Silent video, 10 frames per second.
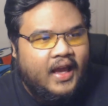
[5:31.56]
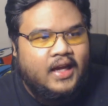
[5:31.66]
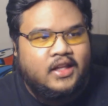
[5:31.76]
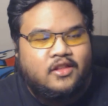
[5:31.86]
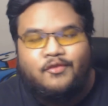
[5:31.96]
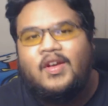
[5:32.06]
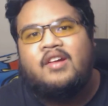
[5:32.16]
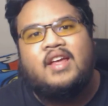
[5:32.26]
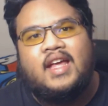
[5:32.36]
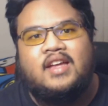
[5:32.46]
And at the
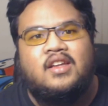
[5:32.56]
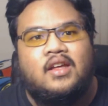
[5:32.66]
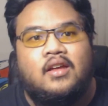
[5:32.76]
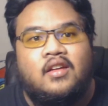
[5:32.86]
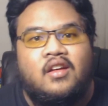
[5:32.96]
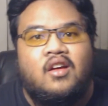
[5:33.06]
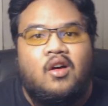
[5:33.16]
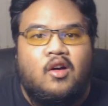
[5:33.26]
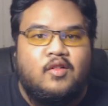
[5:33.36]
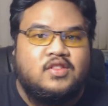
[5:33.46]
very ending,
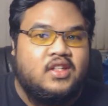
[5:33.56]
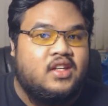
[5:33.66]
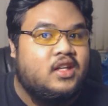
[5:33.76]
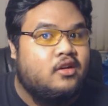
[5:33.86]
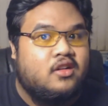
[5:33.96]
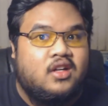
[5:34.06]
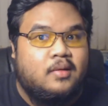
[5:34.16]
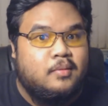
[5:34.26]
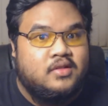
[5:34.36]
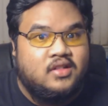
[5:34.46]
all of a sudden, here
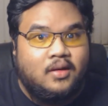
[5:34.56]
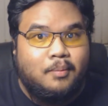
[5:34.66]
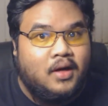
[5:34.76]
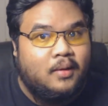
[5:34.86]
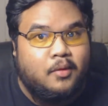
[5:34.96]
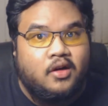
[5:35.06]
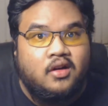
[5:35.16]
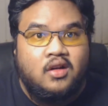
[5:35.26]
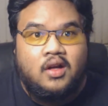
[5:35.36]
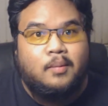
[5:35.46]
comes a bomber
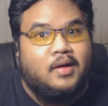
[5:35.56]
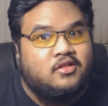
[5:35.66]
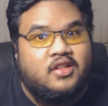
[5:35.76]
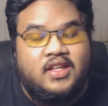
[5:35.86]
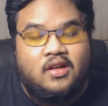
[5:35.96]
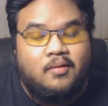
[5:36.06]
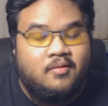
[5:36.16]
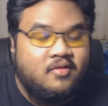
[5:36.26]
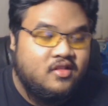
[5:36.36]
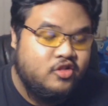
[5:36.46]
about to hit,
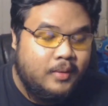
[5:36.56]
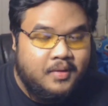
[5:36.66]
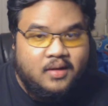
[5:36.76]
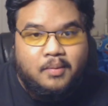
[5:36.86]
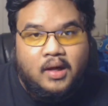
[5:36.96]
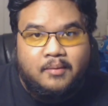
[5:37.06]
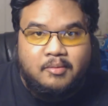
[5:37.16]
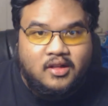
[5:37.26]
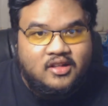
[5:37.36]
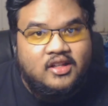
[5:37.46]
dropping a bomb and
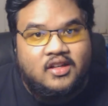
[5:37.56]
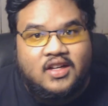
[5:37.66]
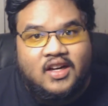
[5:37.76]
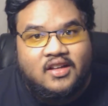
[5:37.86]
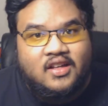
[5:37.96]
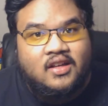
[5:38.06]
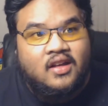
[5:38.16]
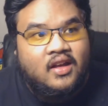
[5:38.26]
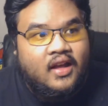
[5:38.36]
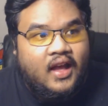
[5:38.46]
about to hit Akagi.
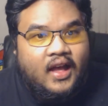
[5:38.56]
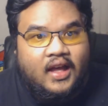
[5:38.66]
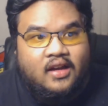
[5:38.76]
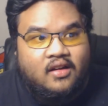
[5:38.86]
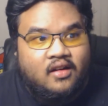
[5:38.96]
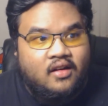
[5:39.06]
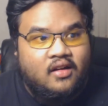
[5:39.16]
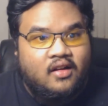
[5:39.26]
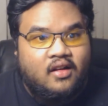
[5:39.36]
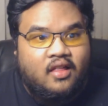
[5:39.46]
And
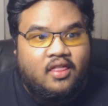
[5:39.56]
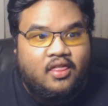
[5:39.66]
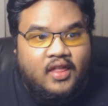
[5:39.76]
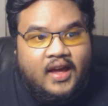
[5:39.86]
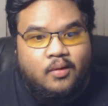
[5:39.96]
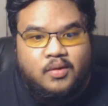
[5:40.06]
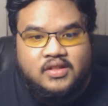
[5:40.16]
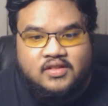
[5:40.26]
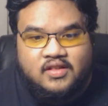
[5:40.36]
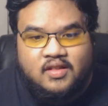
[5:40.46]
that
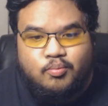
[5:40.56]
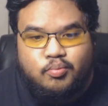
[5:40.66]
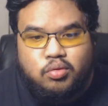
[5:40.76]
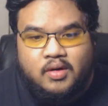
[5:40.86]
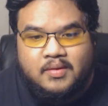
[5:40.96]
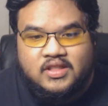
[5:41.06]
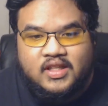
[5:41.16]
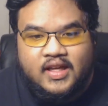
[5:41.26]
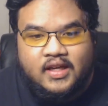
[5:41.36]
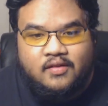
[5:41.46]
was pretty much
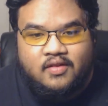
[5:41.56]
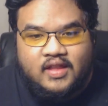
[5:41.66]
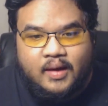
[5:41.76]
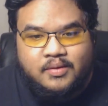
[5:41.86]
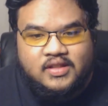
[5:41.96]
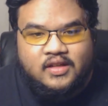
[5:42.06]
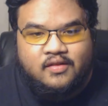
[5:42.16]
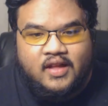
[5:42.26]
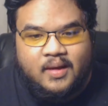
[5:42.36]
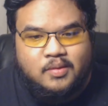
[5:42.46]
the end of, that was the end
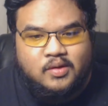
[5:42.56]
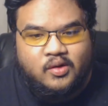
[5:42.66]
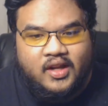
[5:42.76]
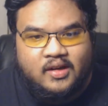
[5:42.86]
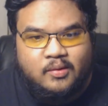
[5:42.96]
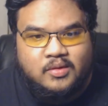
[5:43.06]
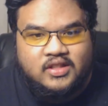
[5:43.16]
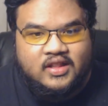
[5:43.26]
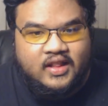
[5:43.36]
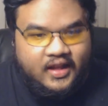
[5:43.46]
of the episode. And it was
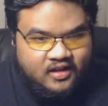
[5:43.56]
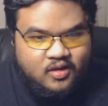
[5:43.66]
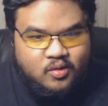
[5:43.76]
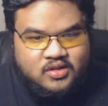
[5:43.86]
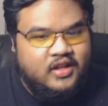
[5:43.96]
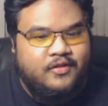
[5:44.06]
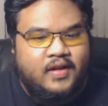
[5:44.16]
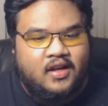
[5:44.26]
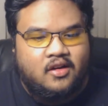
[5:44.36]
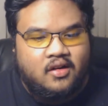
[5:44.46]
like a huge
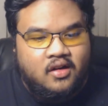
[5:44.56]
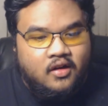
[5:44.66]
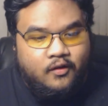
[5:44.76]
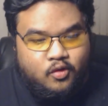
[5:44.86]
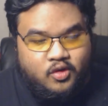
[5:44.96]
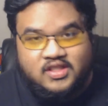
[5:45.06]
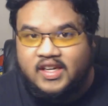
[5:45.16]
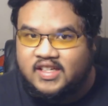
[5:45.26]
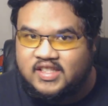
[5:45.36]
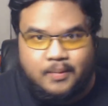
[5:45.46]
cliffhanger. Of course, the
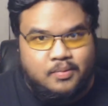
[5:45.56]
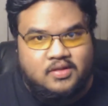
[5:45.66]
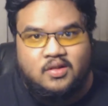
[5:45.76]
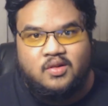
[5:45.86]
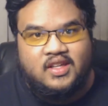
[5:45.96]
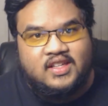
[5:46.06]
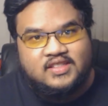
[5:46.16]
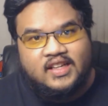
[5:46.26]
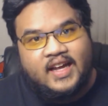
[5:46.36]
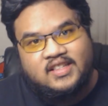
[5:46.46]
next episode is
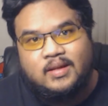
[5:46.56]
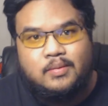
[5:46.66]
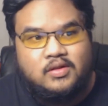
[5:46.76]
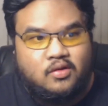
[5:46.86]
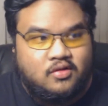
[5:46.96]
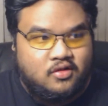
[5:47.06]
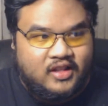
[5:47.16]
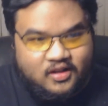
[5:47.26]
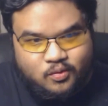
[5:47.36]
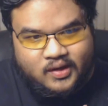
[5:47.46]
the last episode, so
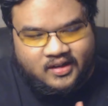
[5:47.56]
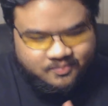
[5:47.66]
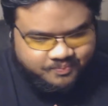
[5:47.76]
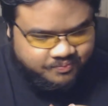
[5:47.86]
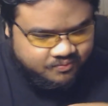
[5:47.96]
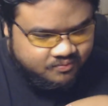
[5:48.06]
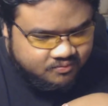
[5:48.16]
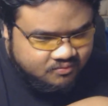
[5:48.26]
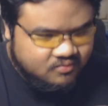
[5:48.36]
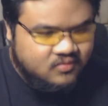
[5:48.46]
that's why
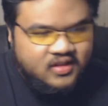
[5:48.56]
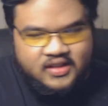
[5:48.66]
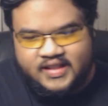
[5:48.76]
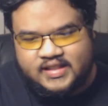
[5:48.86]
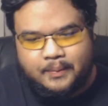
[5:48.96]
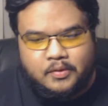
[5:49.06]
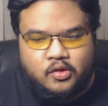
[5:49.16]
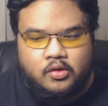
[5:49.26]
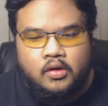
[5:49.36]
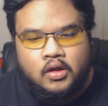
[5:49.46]
this
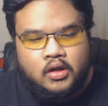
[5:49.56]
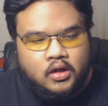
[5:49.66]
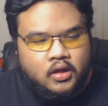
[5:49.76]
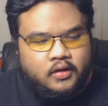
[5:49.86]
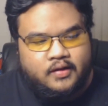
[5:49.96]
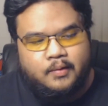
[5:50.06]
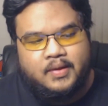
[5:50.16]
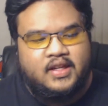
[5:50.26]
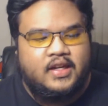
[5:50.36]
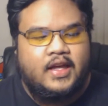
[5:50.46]
episode, the
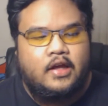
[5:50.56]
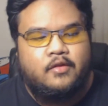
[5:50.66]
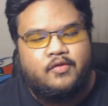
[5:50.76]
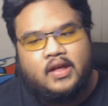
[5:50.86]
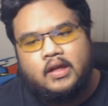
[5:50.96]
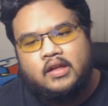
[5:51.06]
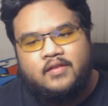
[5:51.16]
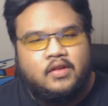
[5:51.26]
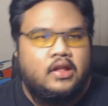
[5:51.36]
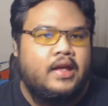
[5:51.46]
beginning half and
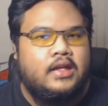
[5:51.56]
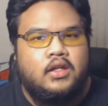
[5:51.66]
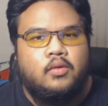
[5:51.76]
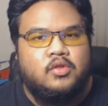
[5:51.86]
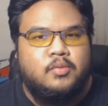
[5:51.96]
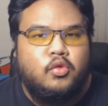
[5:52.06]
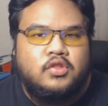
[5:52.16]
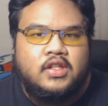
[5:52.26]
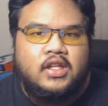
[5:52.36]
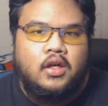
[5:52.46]
even the ending, was
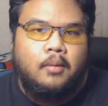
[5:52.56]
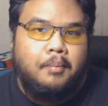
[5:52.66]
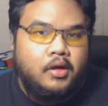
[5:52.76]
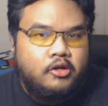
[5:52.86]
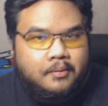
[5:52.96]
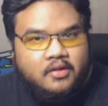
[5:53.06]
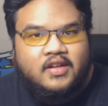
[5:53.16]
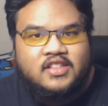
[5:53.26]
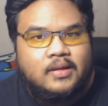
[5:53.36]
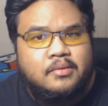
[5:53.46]
mostly a build up to the
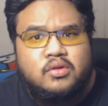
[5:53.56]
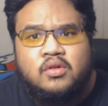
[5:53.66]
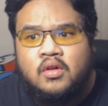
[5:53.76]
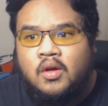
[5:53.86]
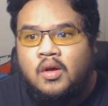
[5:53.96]
next episode.